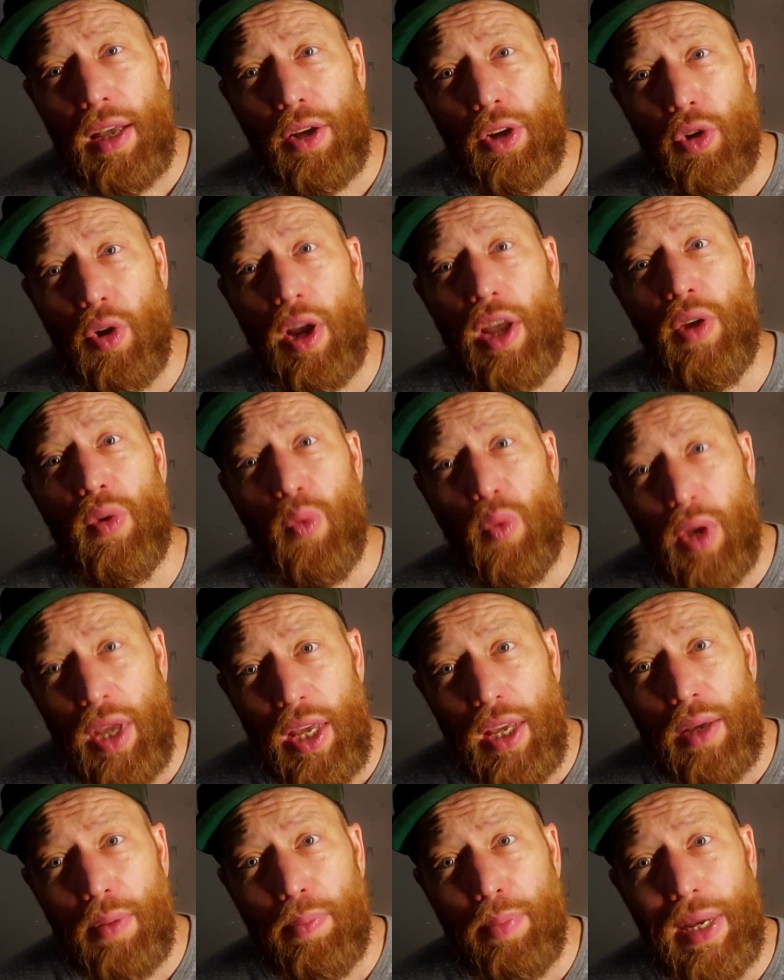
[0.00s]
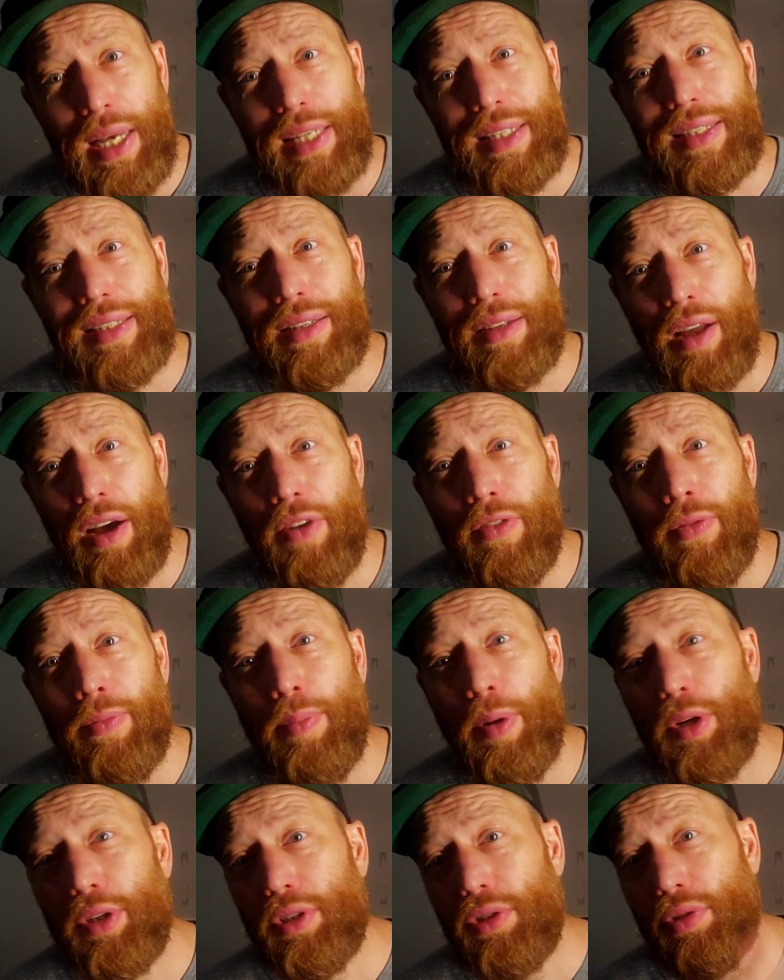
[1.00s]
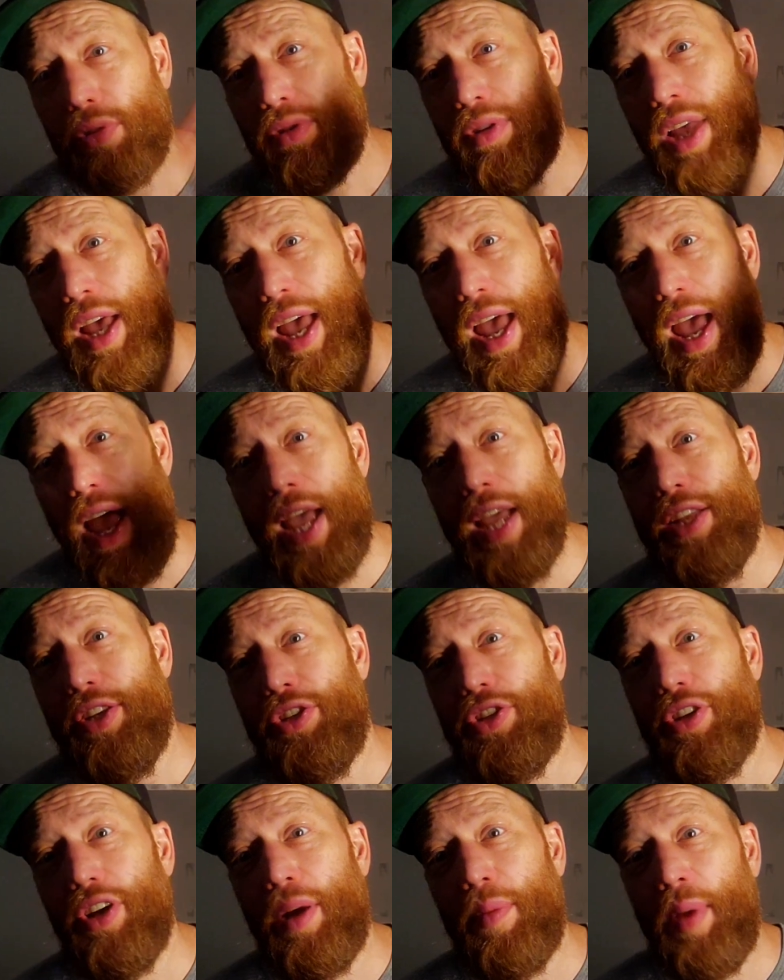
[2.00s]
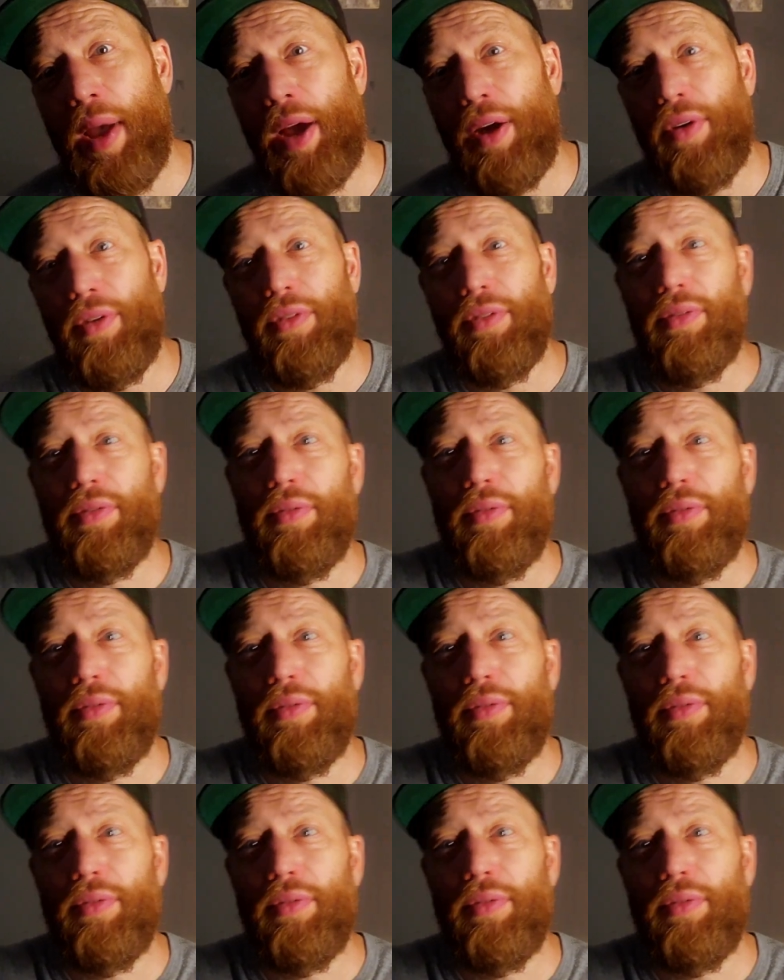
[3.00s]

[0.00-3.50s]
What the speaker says: great week, peace and love. Boxing on the Edge. I'm out.